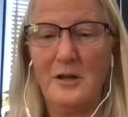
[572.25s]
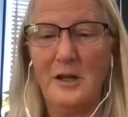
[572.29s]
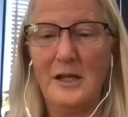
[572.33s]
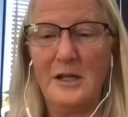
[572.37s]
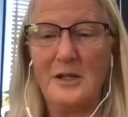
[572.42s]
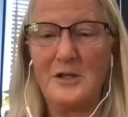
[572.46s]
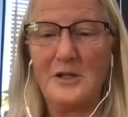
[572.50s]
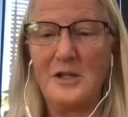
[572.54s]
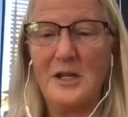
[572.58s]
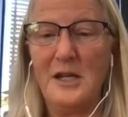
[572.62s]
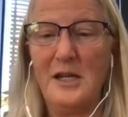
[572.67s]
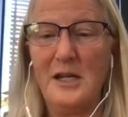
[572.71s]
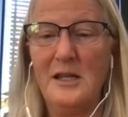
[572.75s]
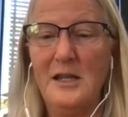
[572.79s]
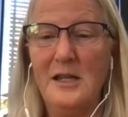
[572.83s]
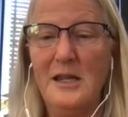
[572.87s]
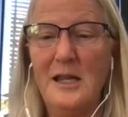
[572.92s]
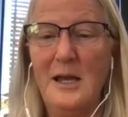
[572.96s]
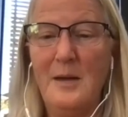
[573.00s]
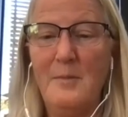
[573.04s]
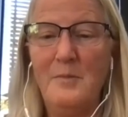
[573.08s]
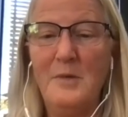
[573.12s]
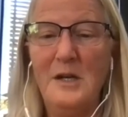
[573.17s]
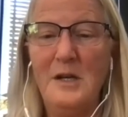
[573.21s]
let's say, then
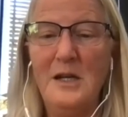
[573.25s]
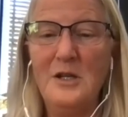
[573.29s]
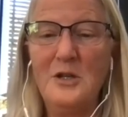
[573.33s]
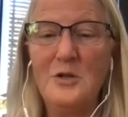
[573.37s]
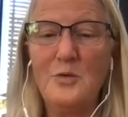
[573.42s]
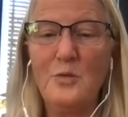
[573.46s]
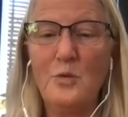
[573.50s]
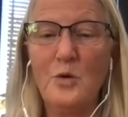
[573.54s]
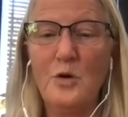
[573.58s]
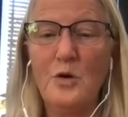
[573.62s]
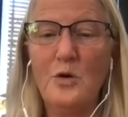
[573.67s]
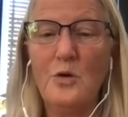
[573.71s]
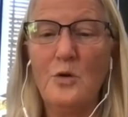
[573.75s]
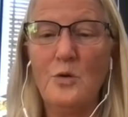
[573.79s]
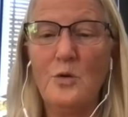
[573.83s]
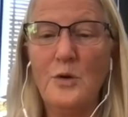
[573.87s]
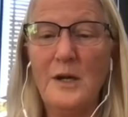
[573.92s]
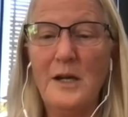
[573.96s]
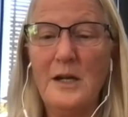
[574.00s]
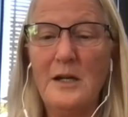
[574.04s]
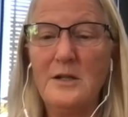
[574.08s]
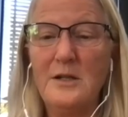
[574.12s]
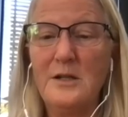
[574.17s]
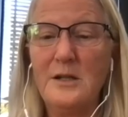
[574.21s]
that means we're
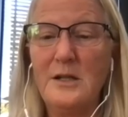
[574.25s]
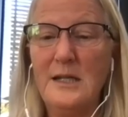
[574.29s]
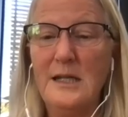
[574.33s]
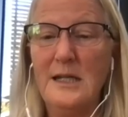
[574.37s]
going to